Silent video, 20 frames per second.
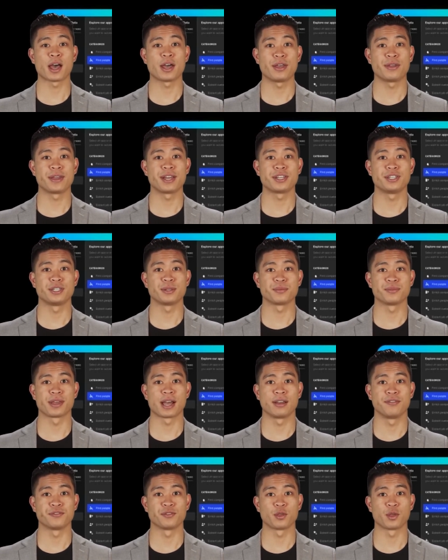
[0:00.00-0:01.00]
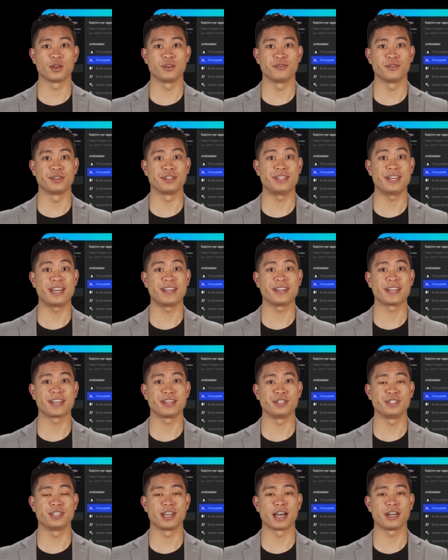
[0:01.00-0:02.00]
automation platform for data
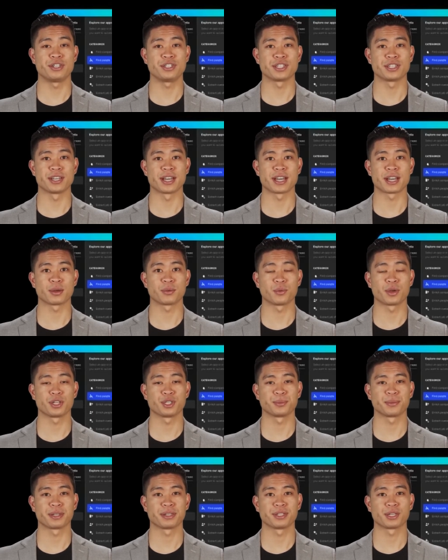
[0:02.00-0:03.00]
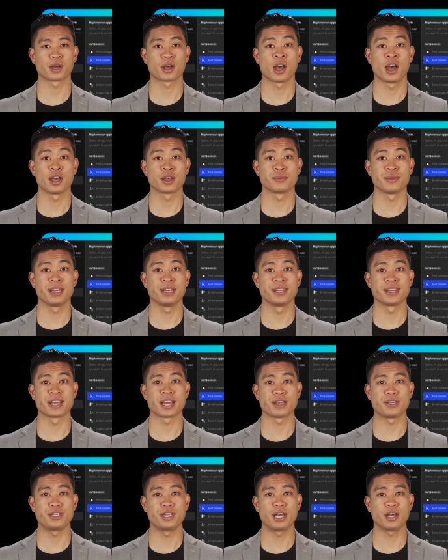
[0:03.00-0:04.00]
extraction and enrichment to automate
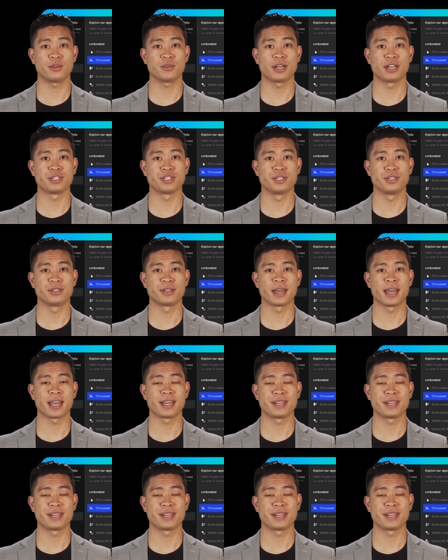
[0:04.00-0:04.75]
lead generation